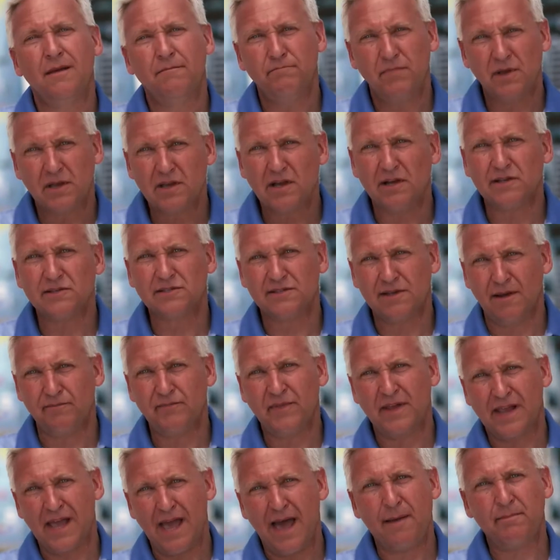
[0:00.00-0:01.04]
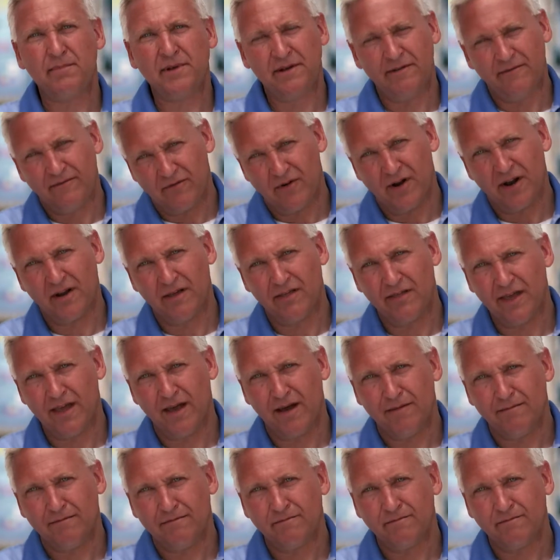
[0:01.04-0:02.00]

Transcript: because something happened in front of them.